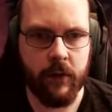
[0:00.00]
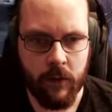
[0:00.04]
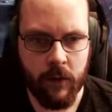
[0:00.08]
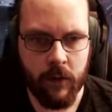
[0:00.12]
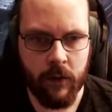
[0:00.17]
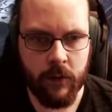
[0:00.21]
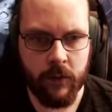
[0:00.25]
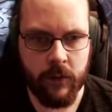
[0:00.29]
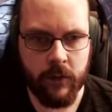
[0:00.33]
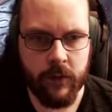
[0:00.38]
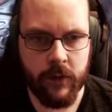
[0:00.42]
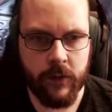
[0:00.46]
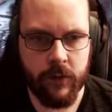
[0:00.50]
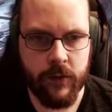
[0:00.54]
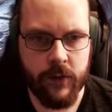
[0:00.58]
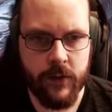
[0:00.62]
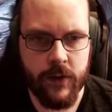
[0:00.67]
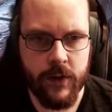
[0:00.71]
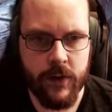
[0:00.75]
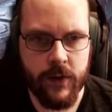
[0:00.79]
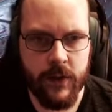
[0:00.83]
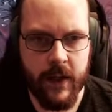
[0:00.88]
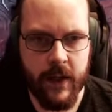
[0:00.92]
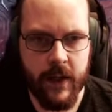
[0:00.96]
Oh, there is
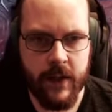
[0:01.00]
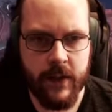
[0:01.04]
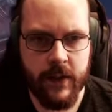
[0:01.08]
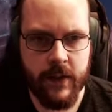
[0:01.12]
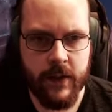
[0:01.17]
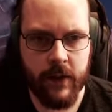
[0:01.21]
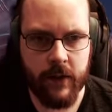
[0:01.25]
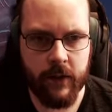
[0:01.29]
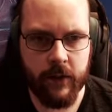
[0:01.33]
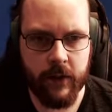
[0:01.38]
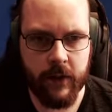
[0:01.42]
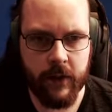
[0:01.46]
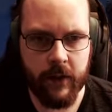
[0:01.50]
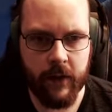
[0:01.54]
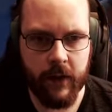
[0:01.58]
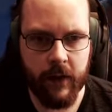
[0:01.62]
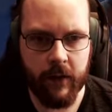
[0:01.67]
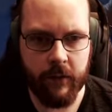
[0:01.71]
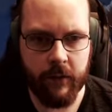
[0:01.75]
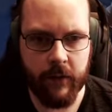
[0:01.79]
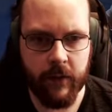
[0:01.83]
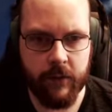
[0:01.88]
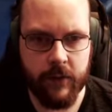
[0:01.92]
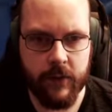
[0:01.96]
a chest here that I
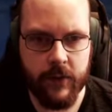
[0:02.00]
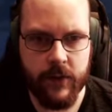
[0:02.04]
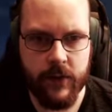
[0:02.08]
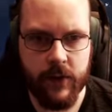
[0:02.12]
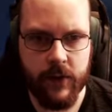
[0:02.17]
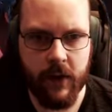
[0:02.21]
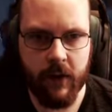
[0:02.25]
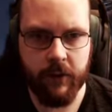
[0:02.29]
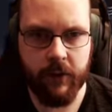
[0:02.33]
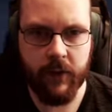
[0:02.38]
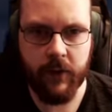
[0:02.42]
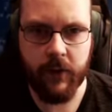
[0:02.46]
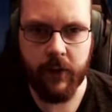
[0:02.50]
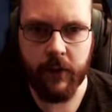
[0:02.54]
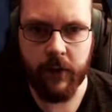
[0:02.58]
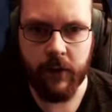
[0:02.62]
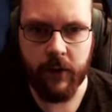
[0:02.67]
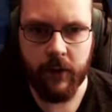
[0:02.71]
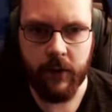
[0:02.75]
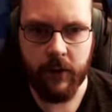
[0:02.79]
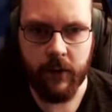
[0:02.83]
have never discovered.